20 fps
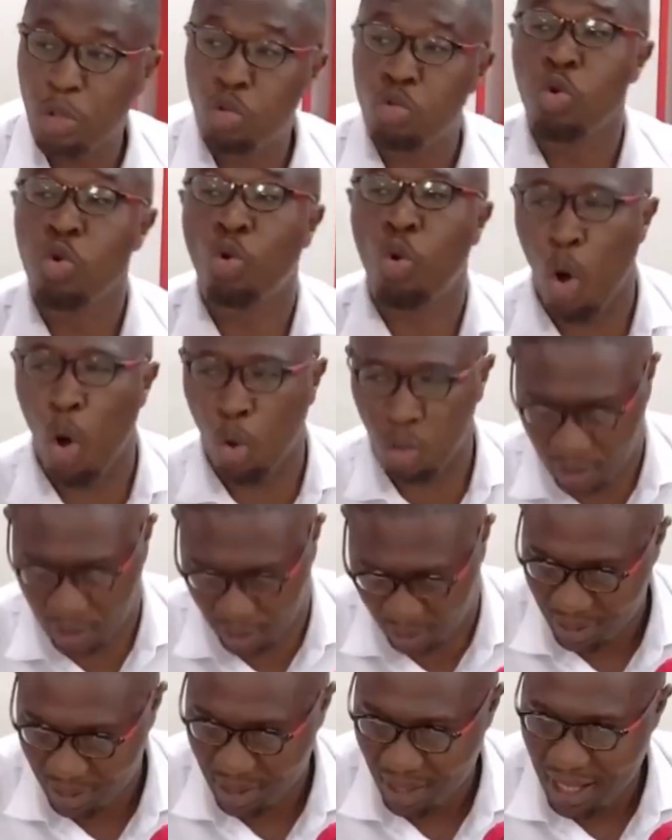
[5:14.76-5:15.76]
calls.
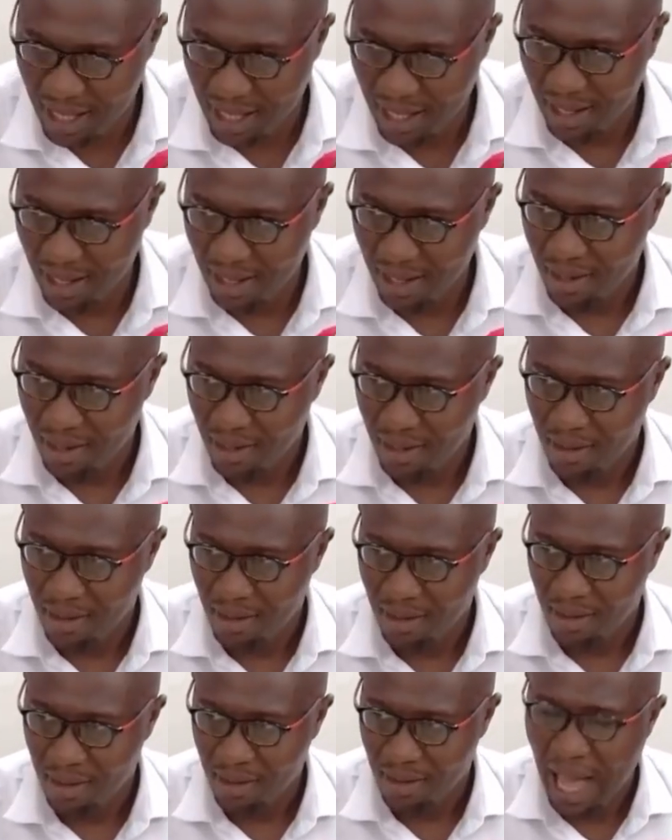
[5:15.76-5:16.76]

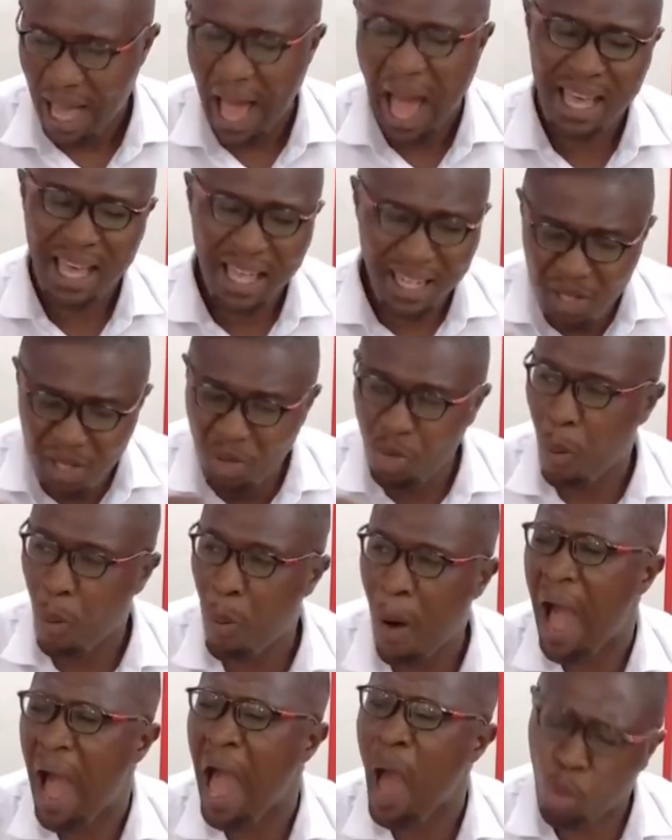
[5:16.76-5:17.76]
Aye din
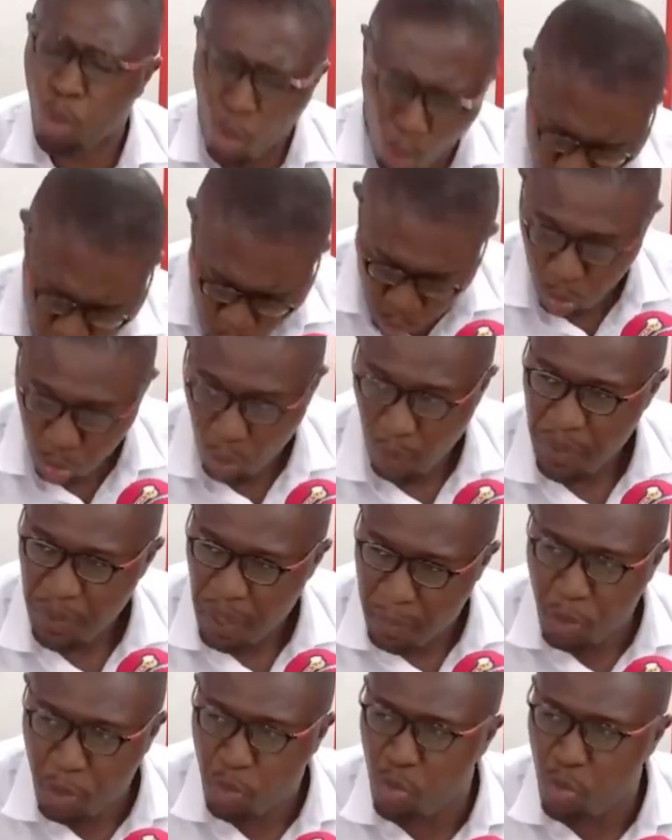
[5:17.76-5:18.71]
koma. A call between